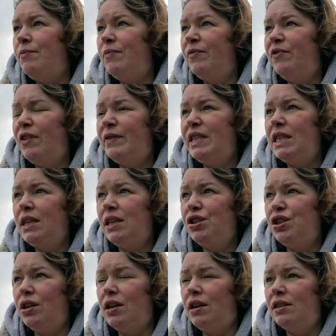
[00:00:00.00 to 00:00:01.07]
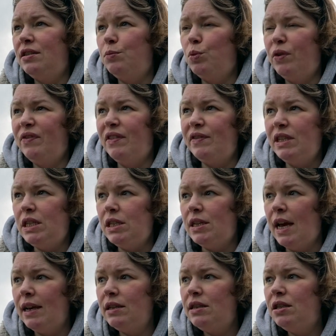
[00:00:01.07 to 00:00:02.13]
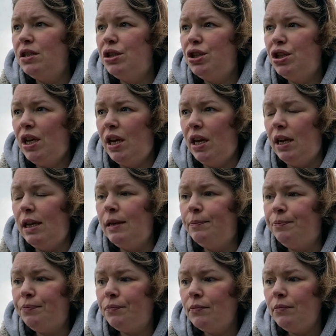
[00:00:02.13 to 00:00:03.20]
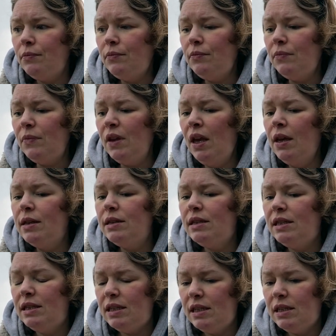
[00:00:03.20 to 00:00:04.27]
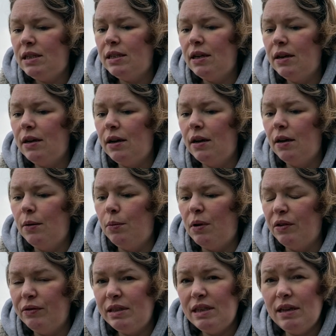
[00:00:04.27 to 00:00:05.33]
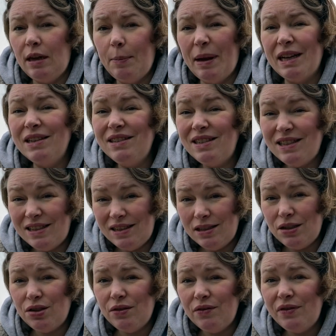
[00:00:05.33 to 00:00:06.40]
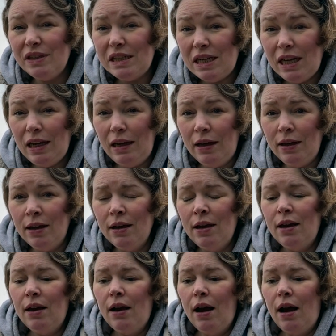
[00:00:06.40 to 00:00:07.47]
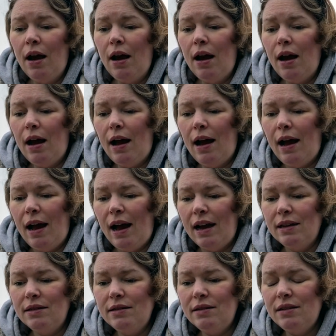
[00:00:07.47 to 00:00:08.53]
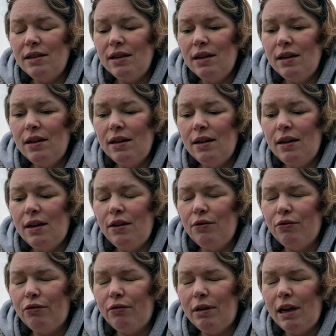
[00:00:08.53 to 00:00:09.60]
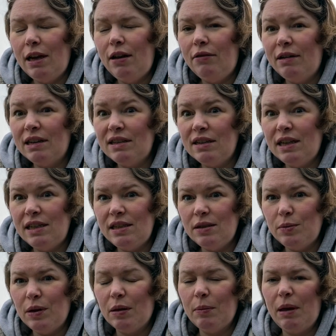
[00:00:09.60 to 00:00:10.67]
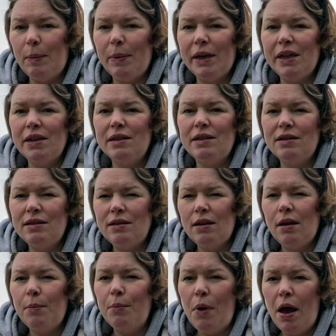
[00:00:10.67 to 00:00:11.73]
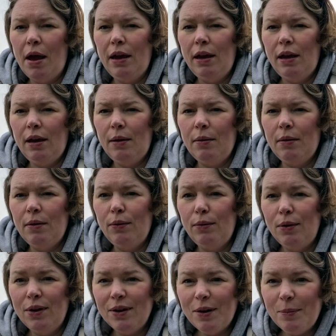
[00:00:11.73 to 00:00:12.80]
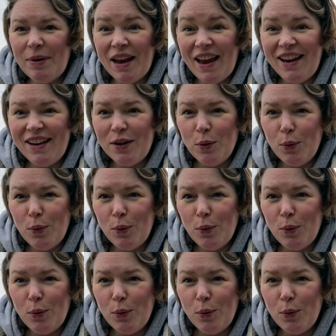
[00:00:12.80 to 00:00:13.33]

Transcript: Vivi's kitchen garden, what Vivi did next. She did one recently about decision fatigue, and it really resonated with me because oh look, a plane.